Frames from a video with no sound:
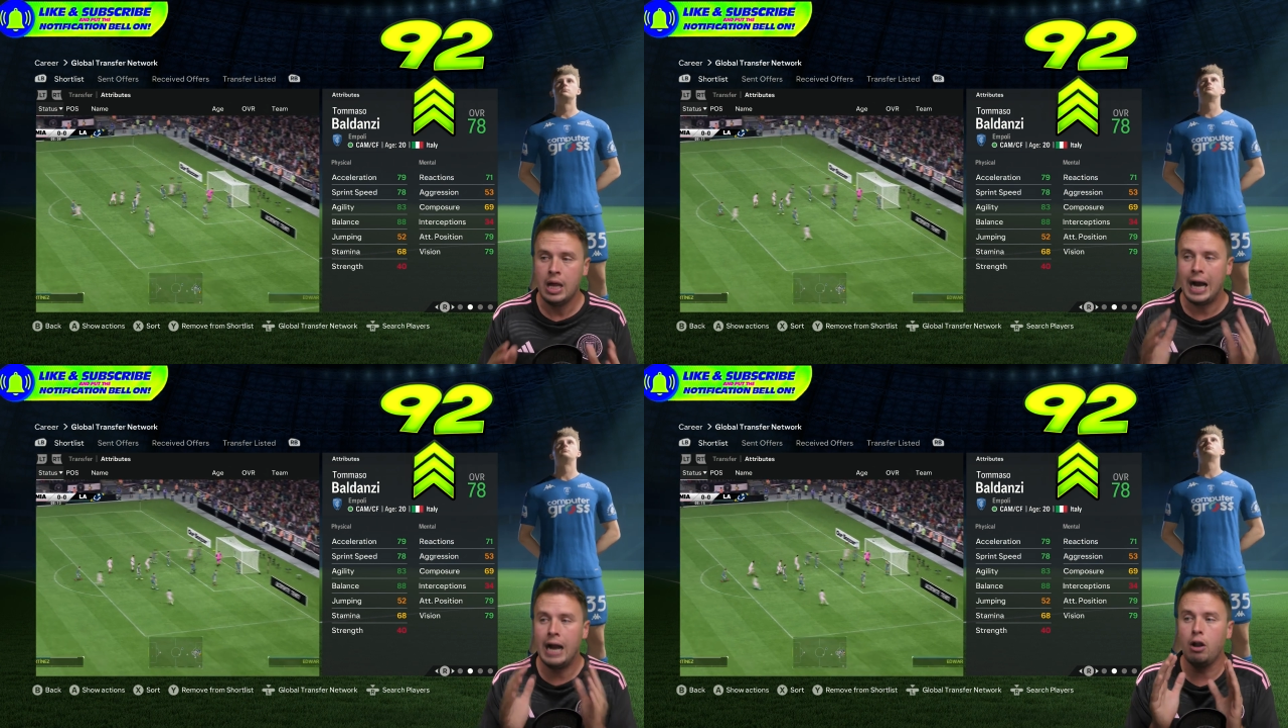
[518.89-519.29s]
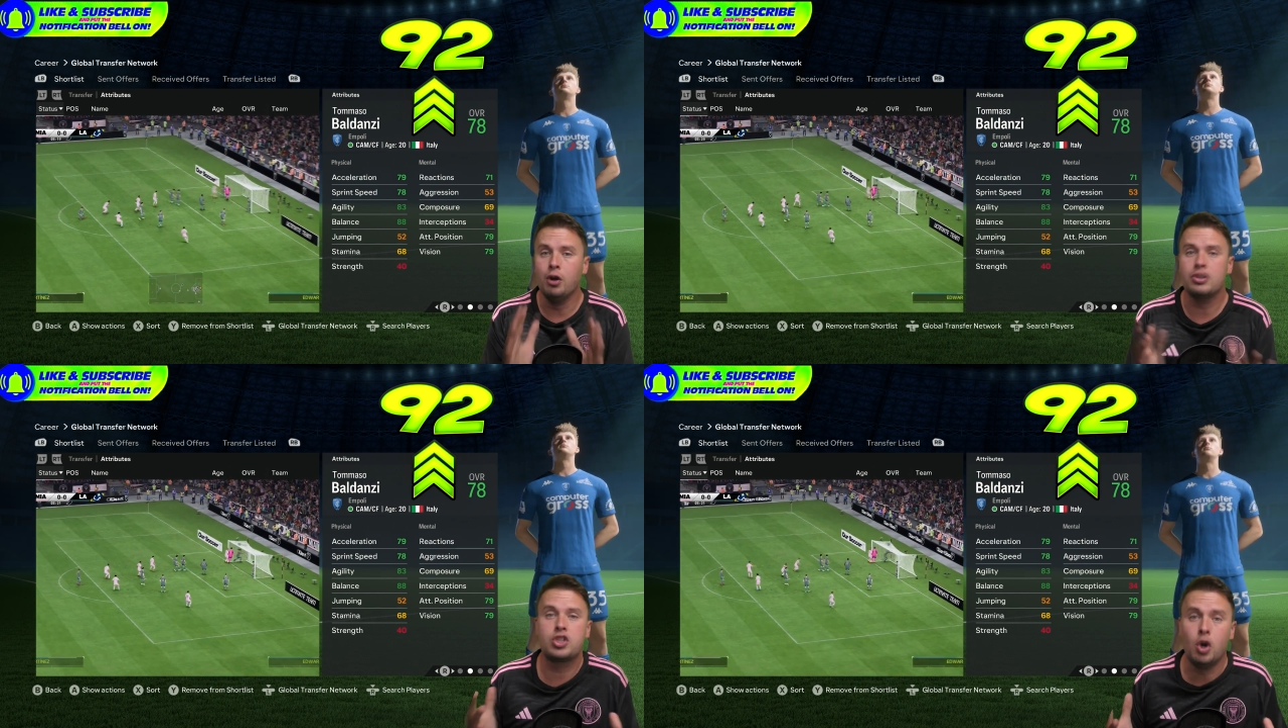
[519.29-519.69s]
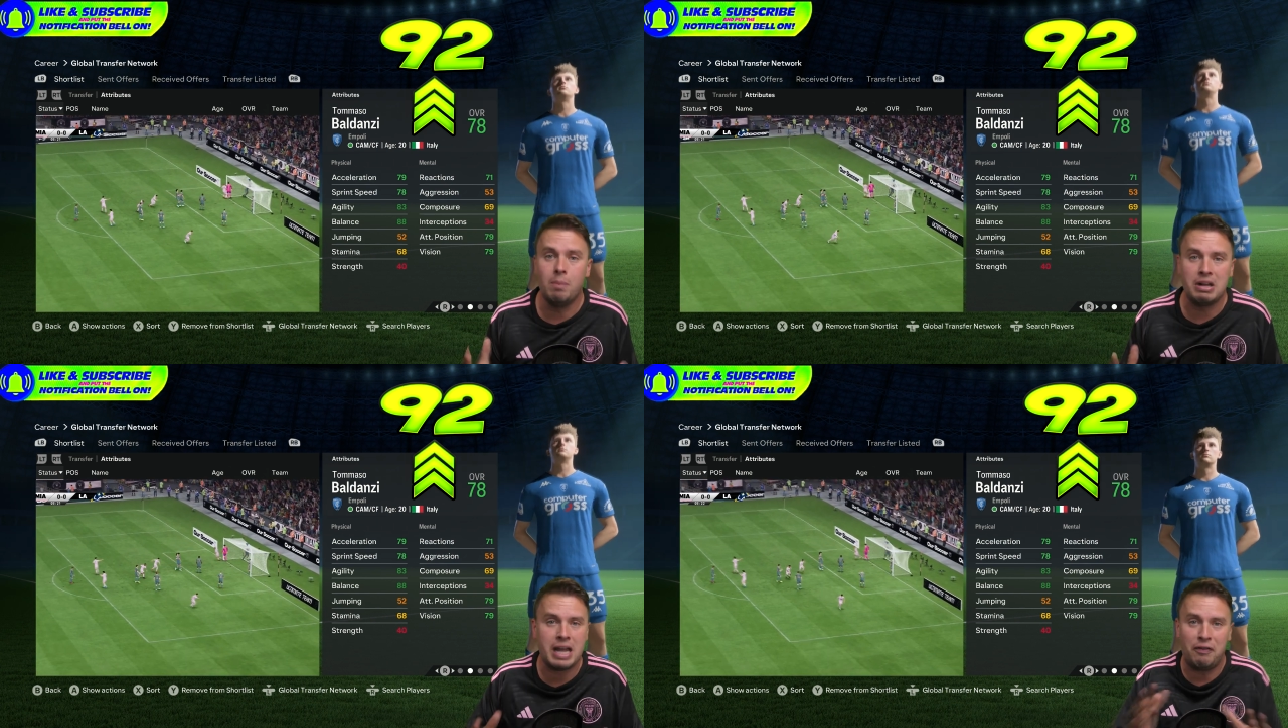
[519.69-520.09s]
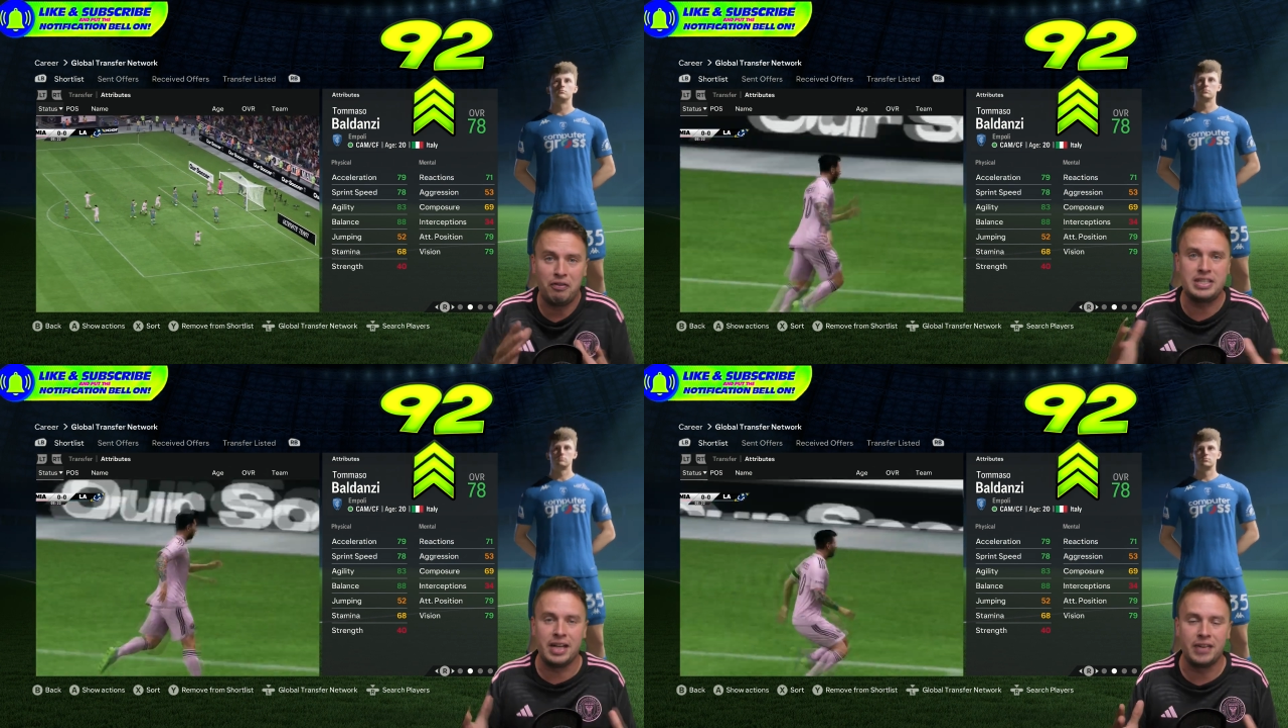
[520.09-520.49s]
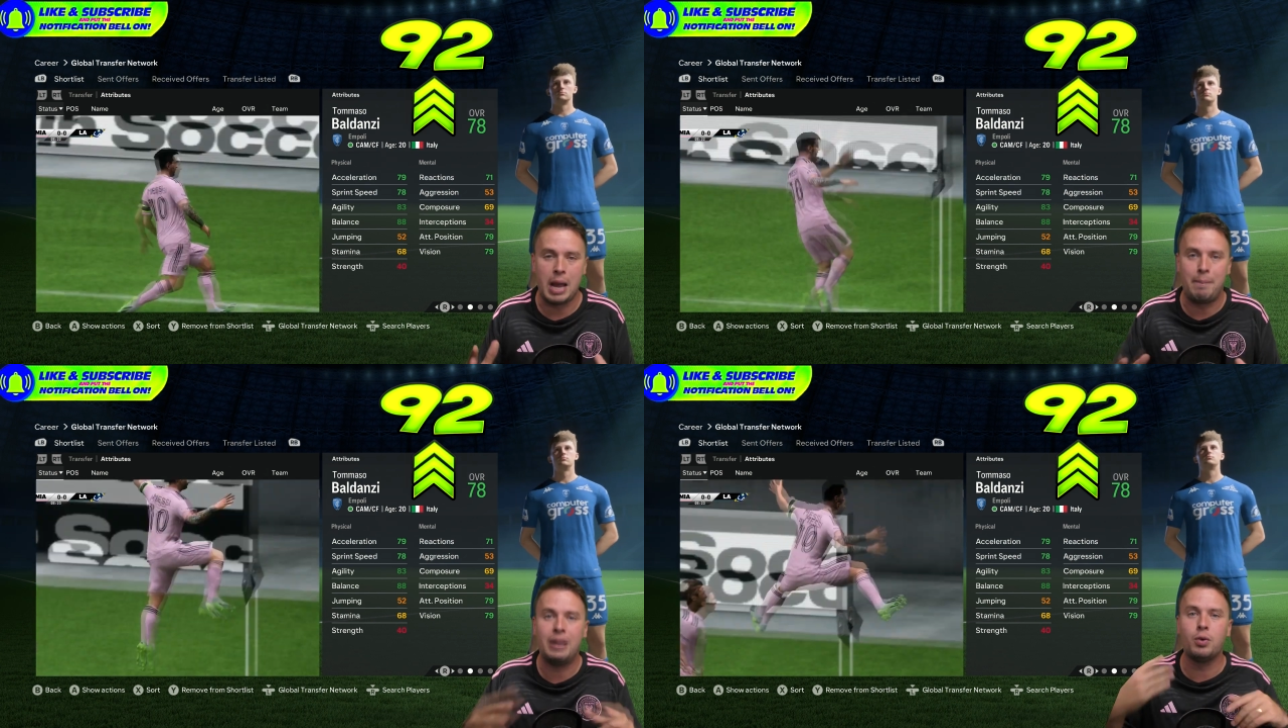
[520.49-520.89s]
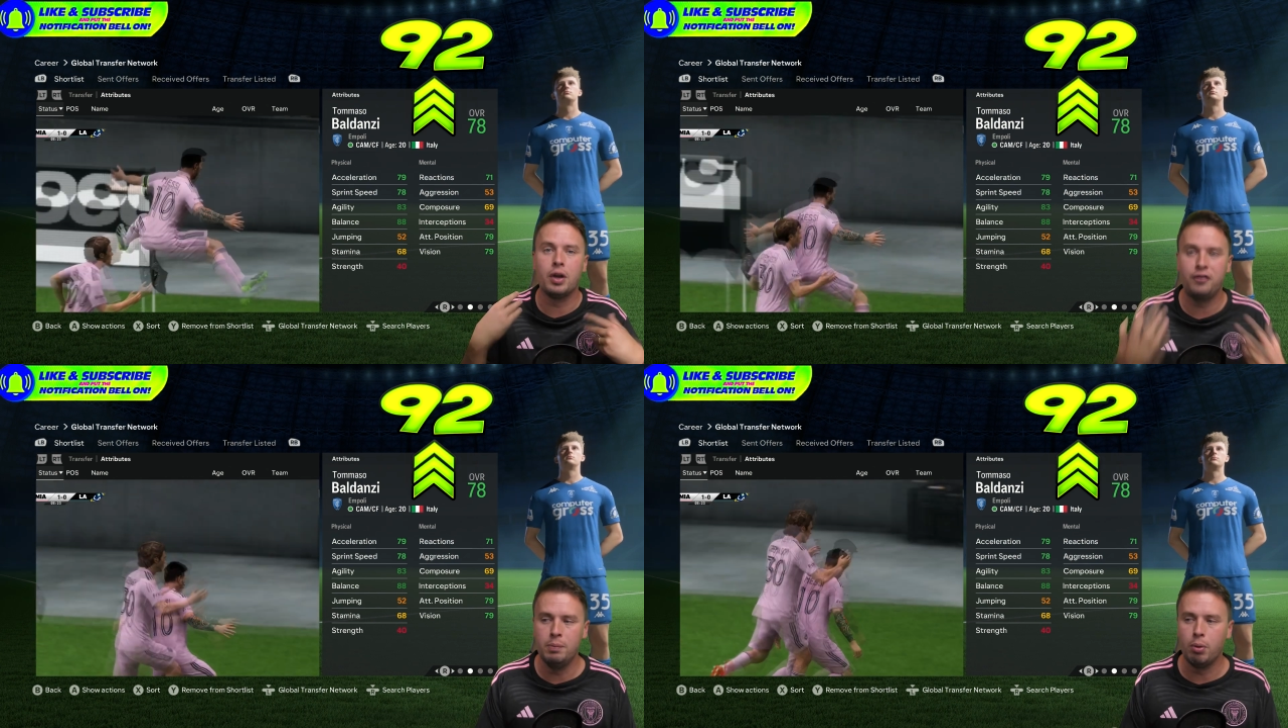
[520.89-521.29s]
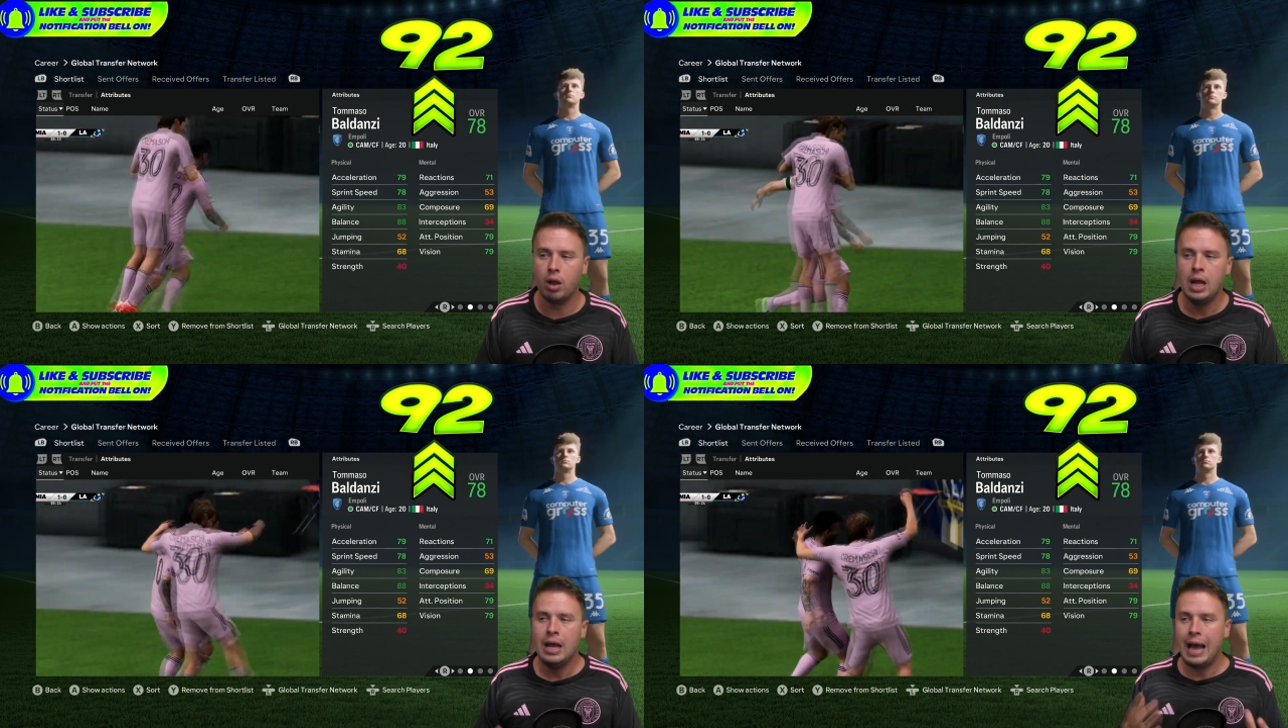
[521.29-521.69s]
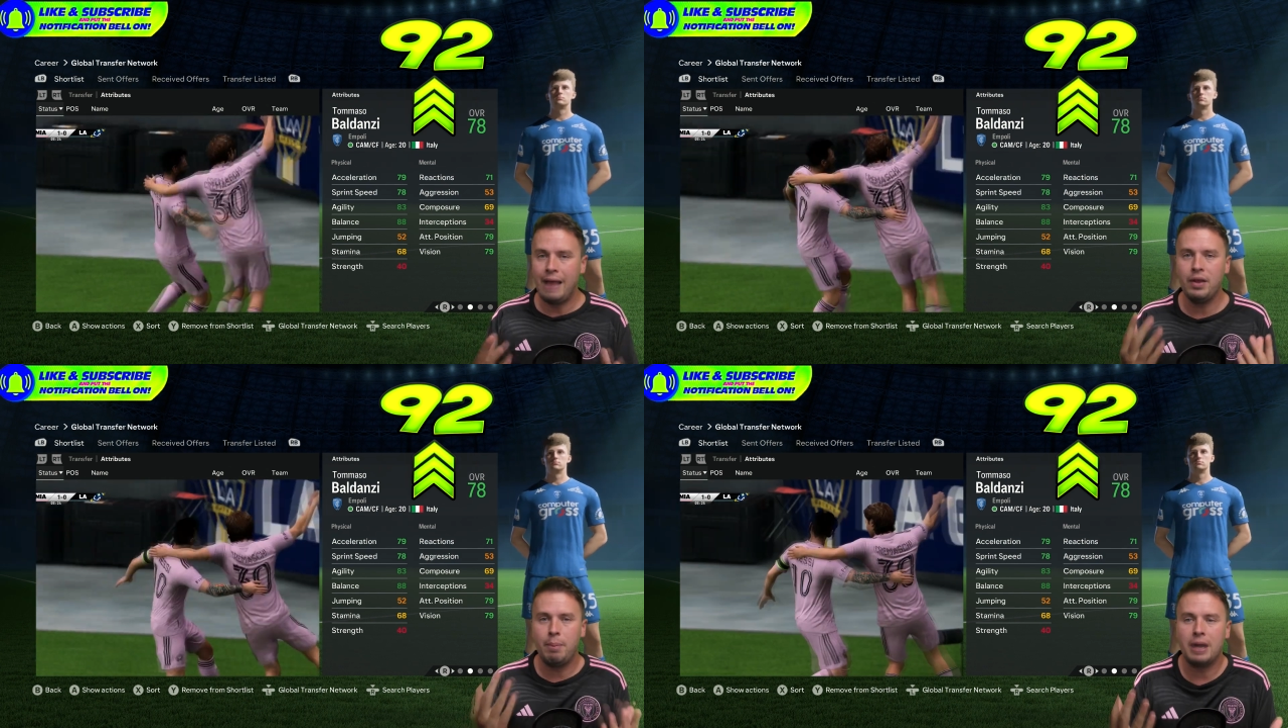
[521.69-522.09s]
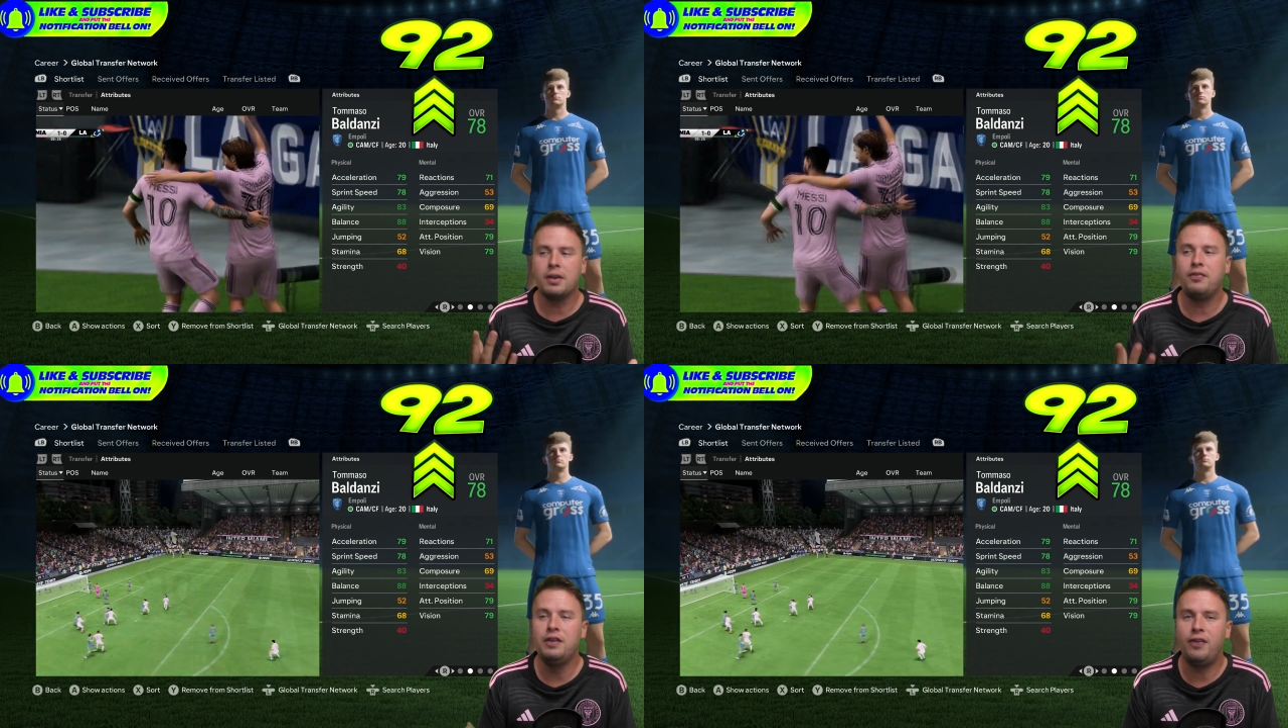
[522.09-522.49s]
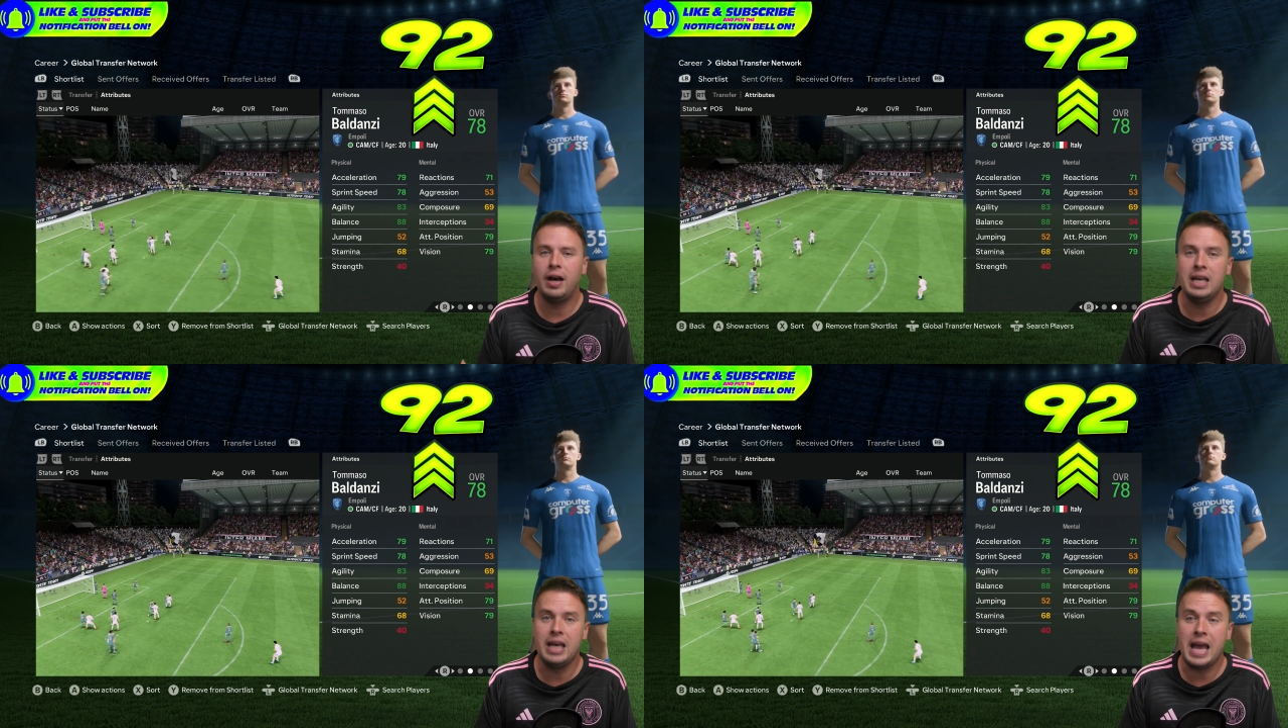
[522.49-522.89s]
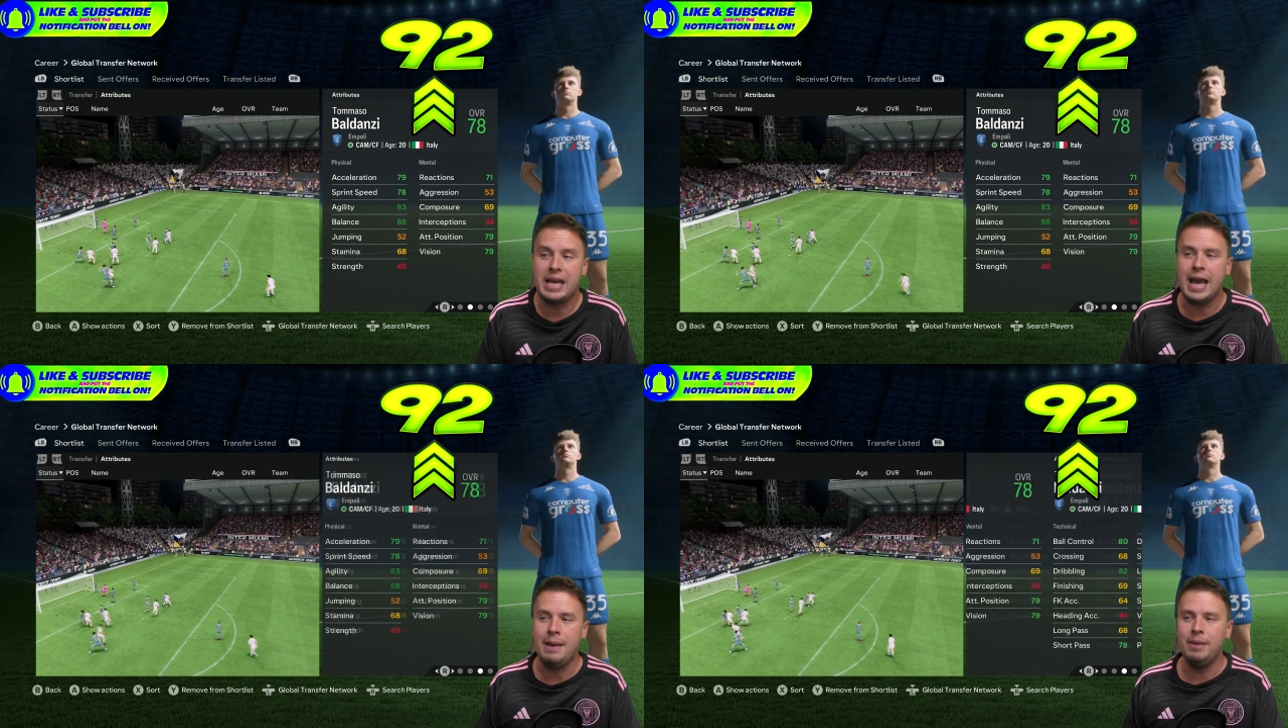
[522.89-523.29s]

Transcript: I learn so much every single day about the world of football and about the FIFA EA game,